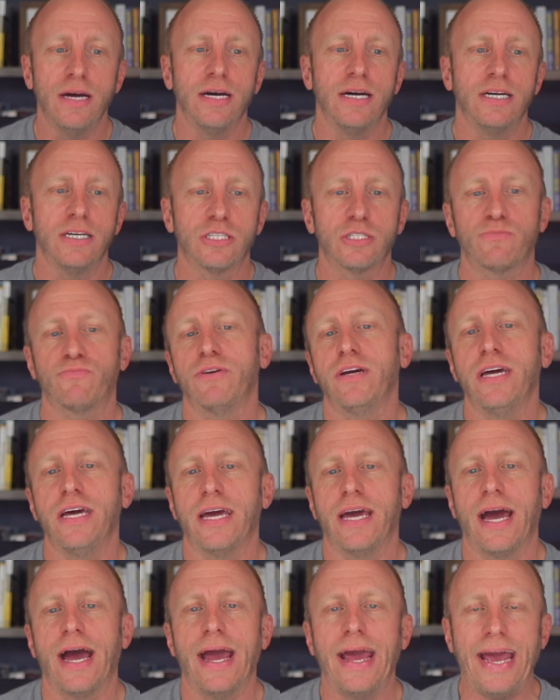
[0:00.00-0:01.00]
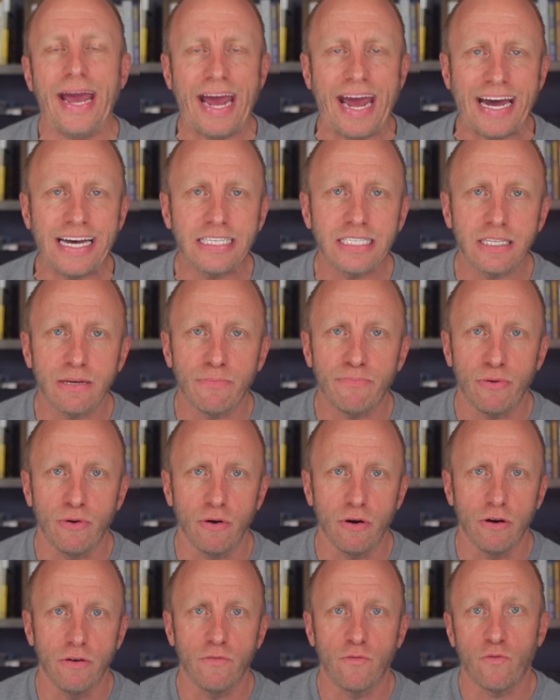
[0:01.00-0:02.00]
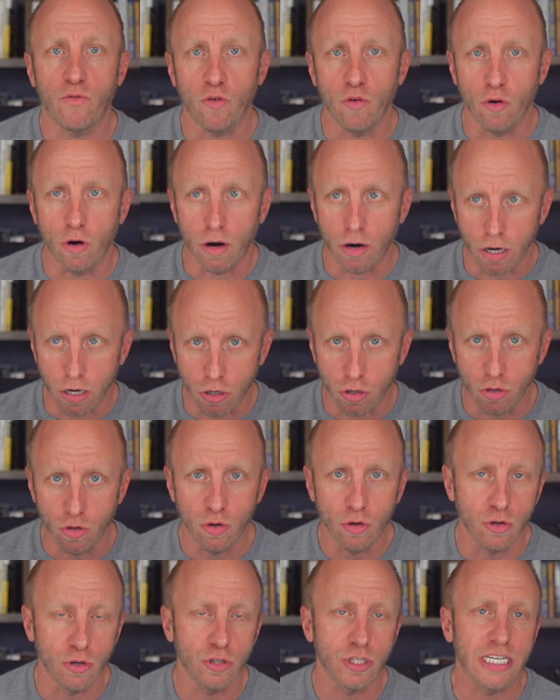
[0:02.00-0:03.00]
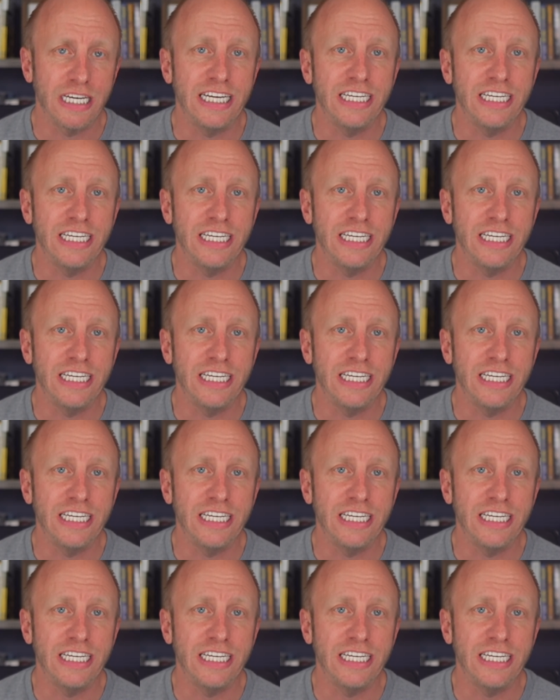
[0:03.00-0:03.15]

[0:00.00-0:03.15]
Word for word: Spring AI has support for Google's